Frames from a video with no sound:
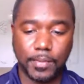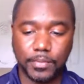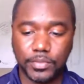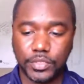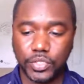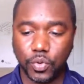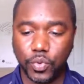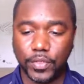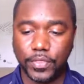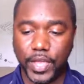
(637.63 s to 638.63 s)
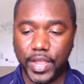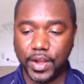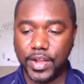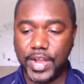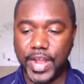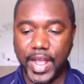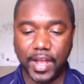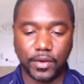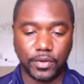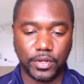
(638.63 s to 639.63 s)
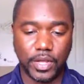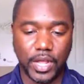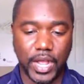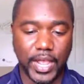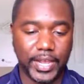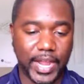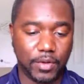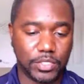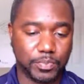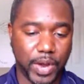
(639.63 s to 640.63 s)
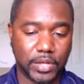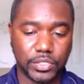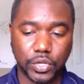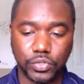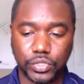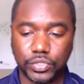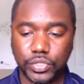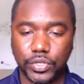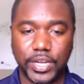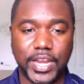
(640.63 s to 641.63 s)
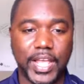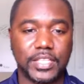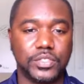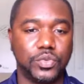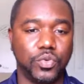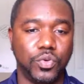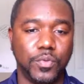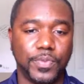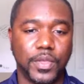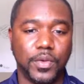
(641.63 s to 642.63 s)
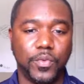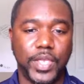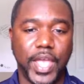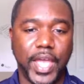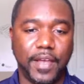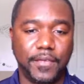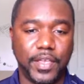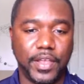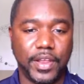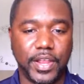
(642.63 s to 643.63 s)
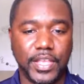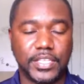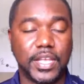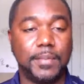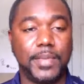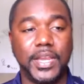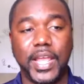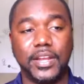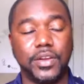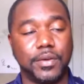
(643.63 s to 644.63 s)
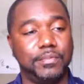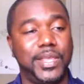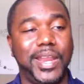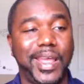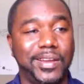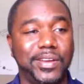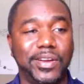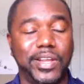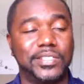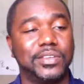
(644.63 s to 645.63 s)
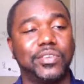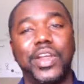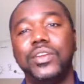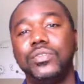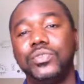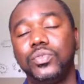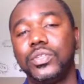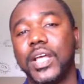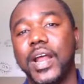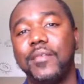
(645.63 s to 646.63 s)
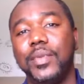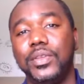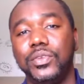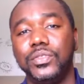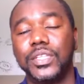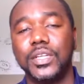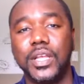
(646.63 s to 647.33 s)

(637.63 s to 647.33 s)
so we're there now, and that was Sprout Social. So the next tool we have here is Meet Edgar. Meet Edgar is a great new tool that I've been using,